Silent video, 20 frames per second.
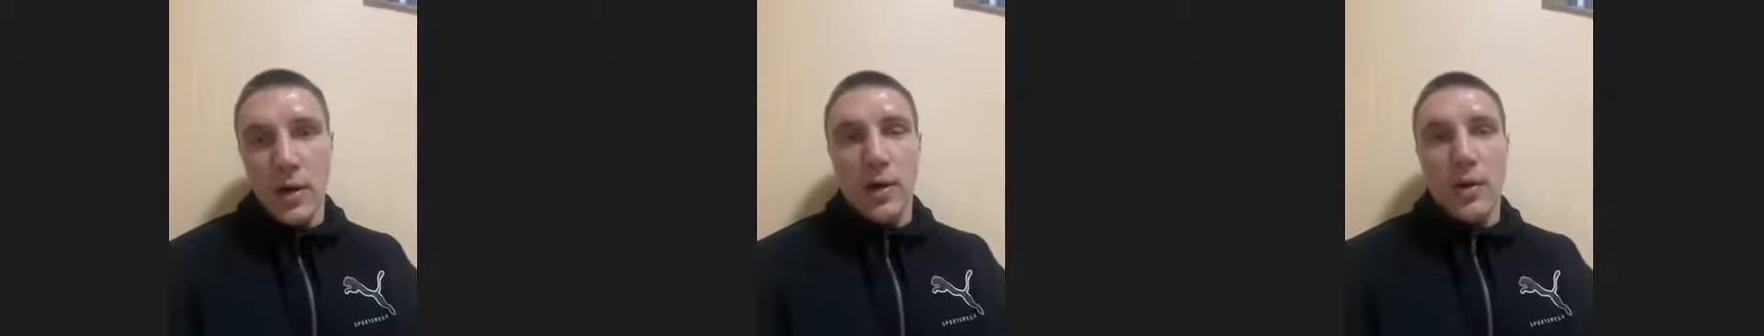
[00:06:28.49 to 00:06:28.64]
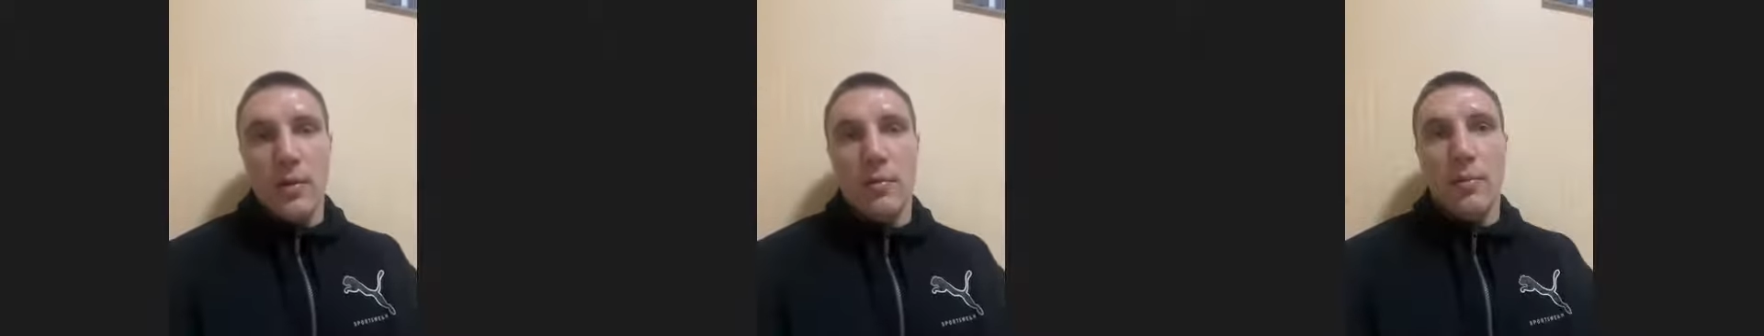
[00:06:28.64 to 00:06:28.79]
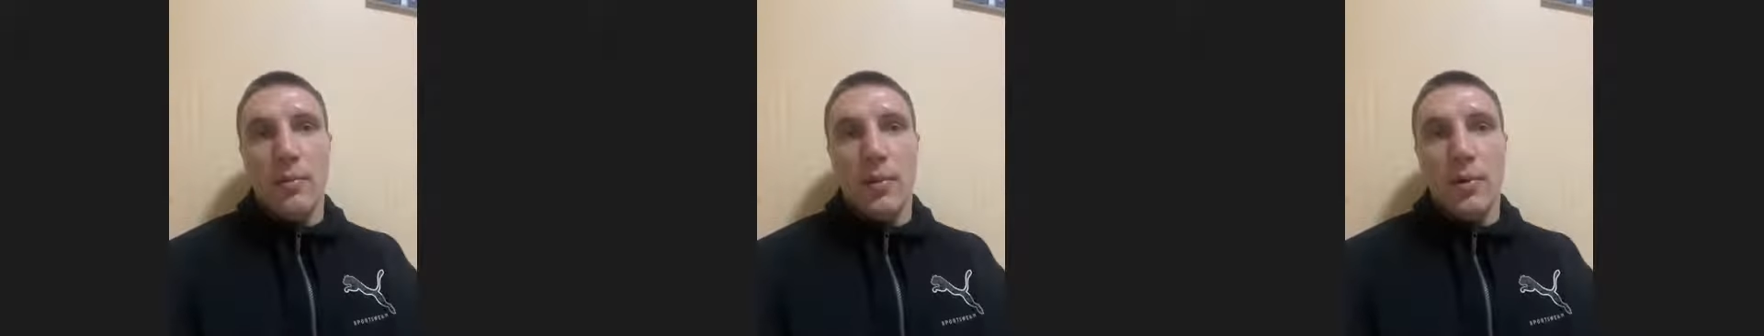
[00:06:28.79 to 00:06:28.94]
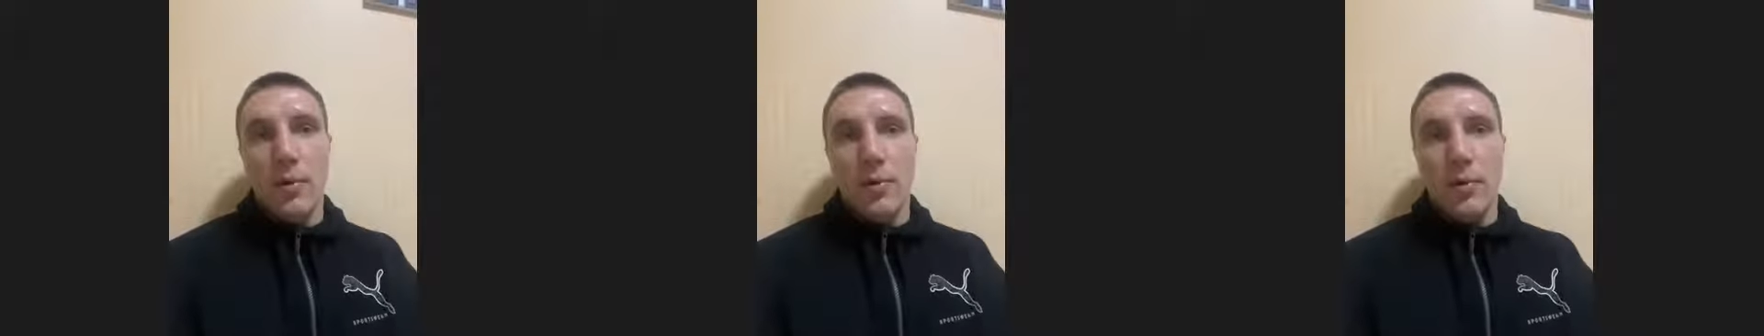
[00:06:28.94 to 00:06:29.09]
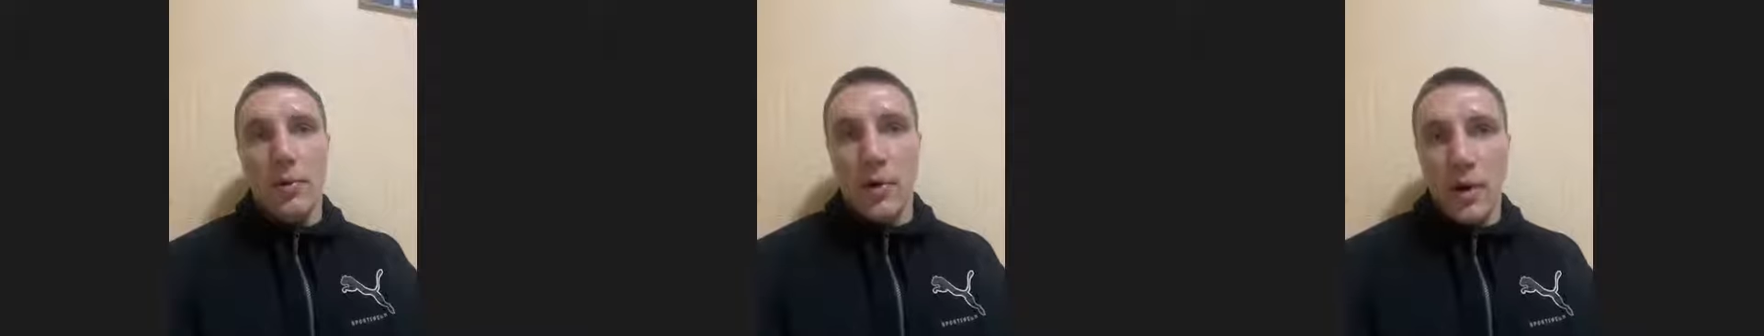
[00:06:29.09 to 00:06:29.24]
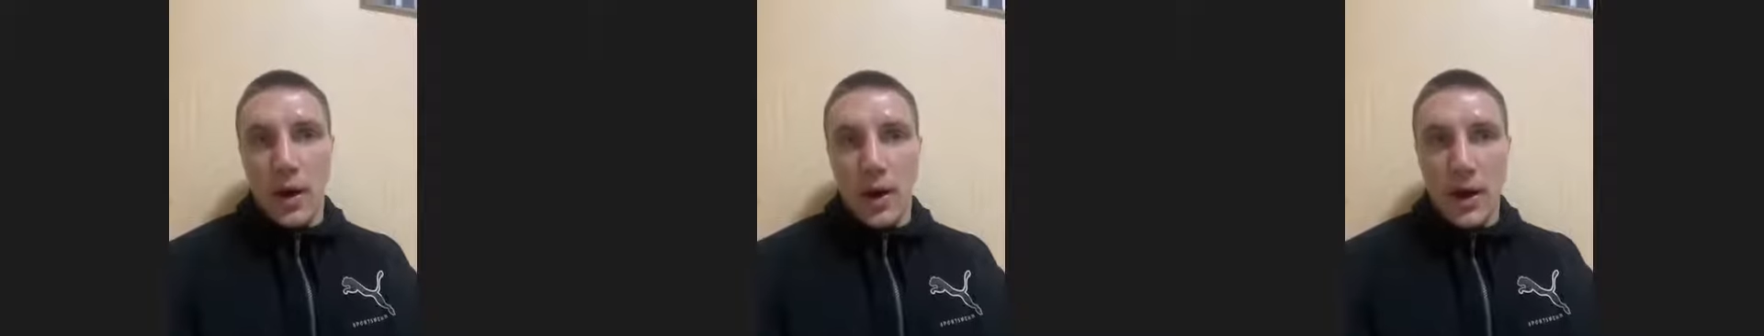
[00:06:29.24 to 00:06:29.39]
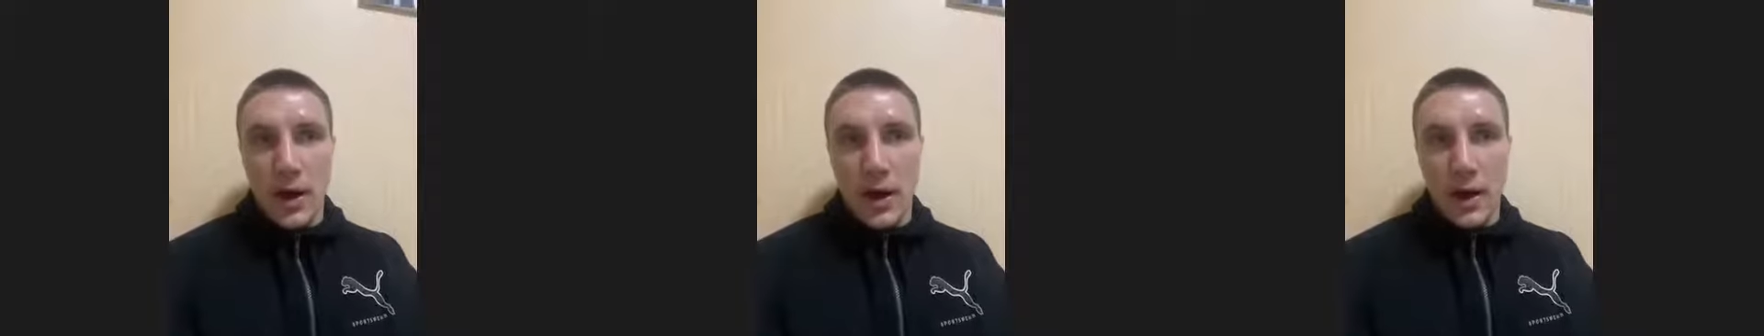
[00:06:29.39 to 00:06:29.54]
more
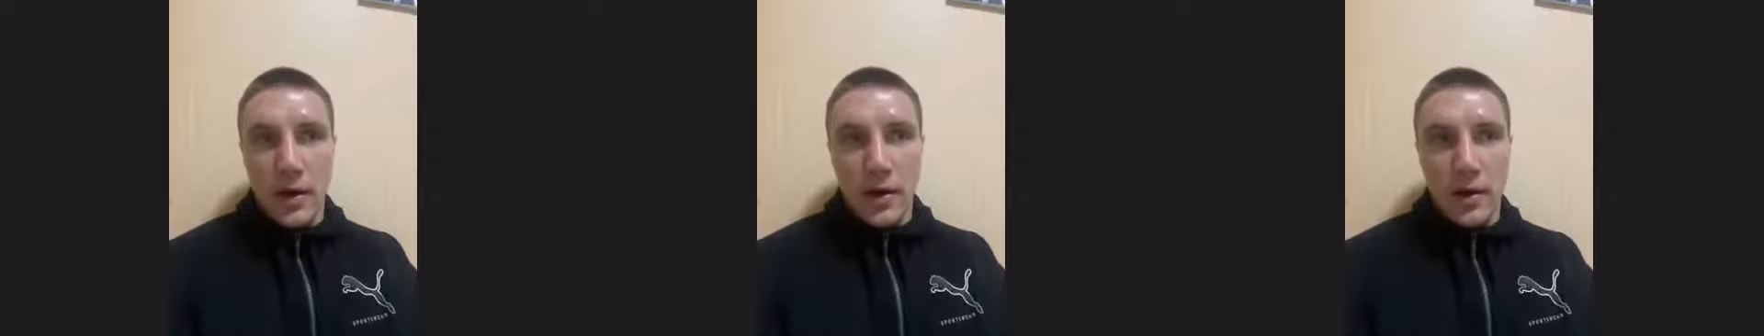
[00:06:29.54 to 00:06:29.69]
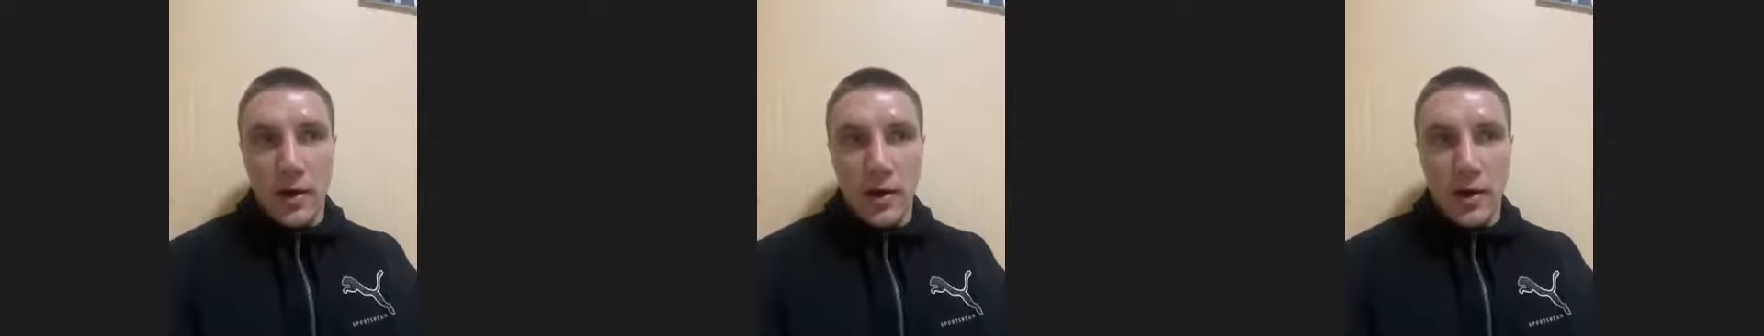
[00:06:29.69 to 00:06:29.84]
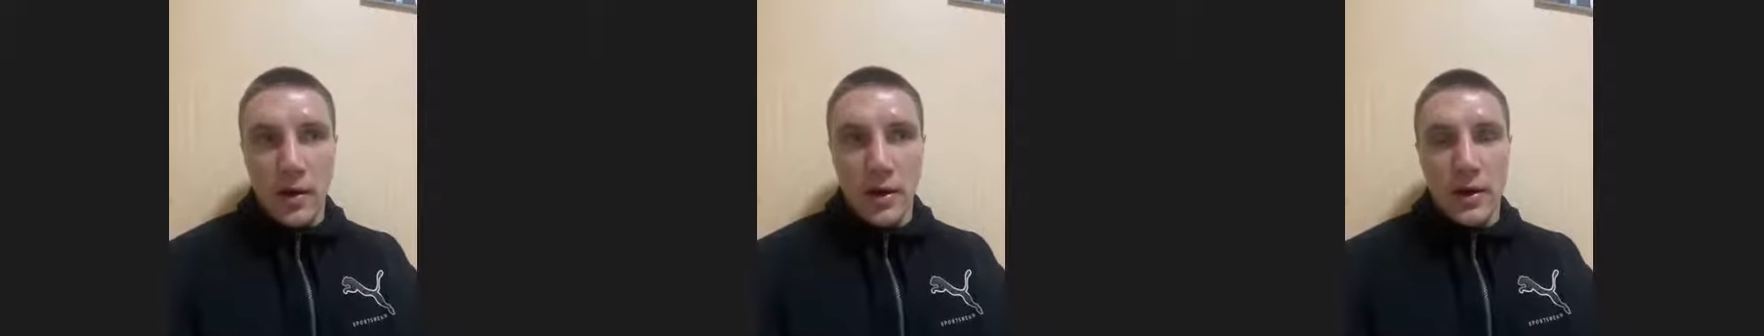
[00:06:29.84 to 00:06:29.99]
higher.